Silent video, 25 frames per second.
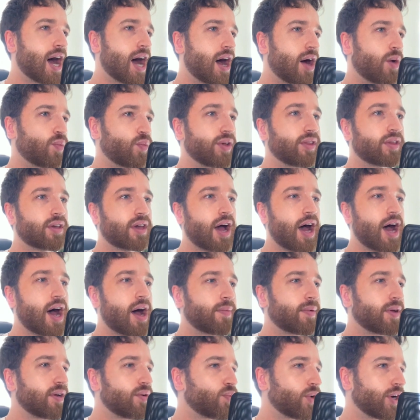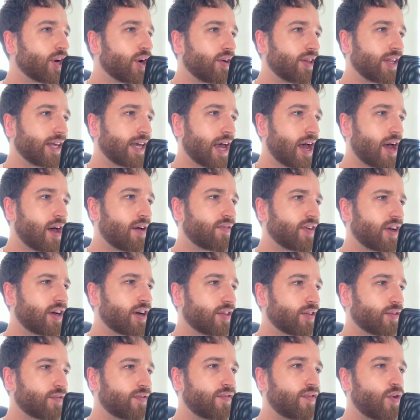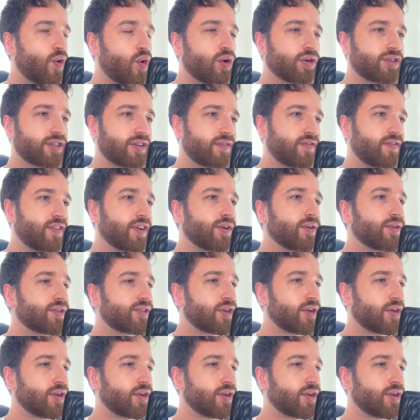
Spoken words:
With carbon, we only have another 4 to fill,